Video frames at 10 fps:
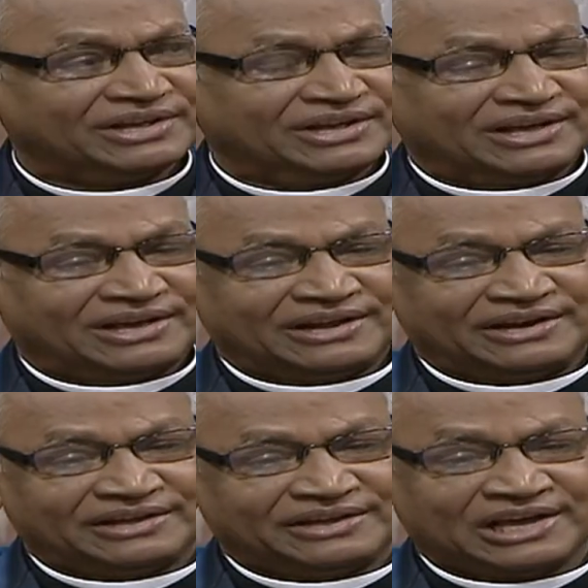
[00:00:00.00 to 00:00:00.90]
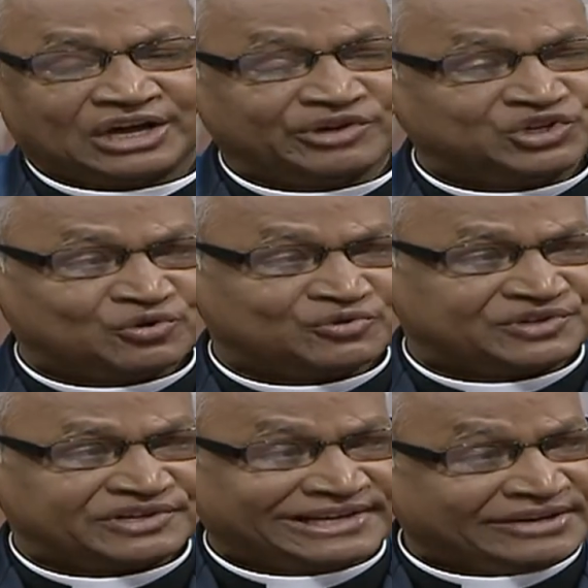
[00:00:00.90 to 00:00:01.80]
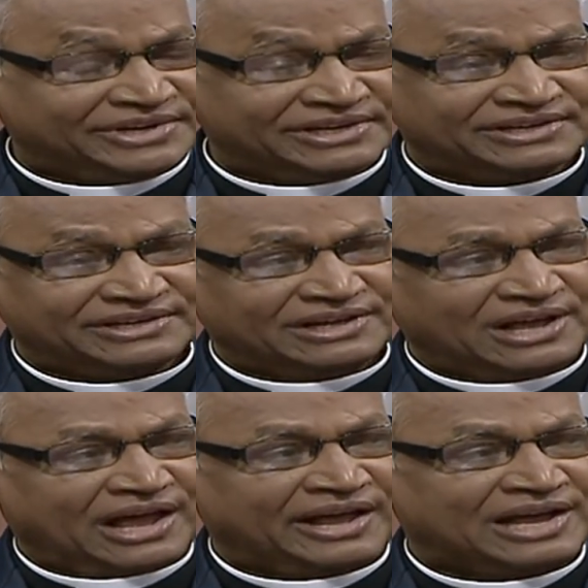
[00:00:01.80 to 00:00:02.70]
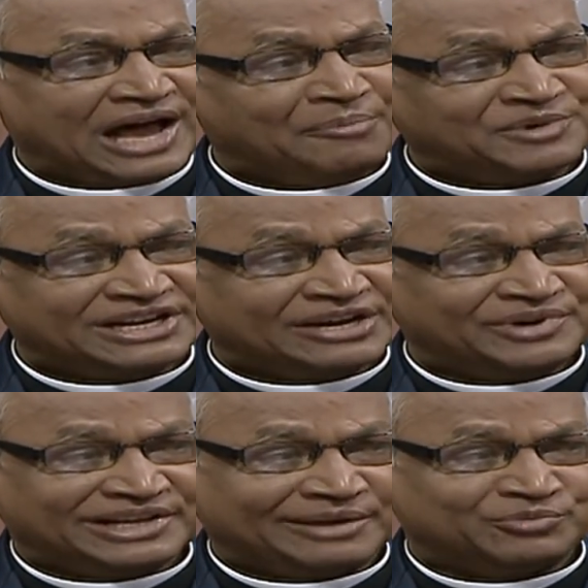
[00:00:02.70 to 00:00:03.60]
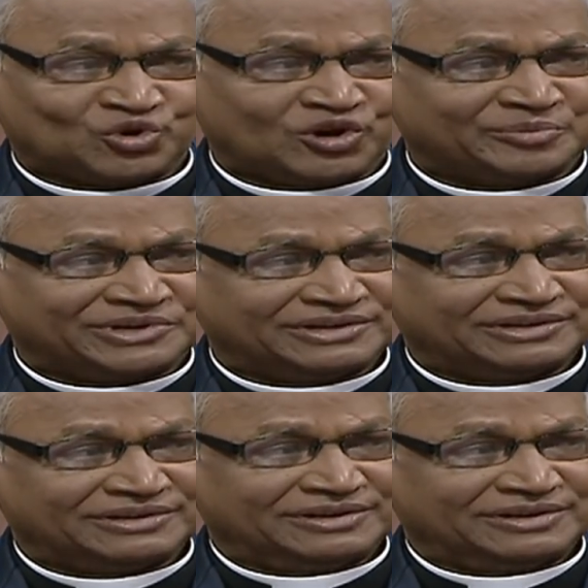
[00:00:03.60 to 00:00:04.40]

Mm-hmm. And uh, Yahweh chose David. Yes. And after David came Solomon.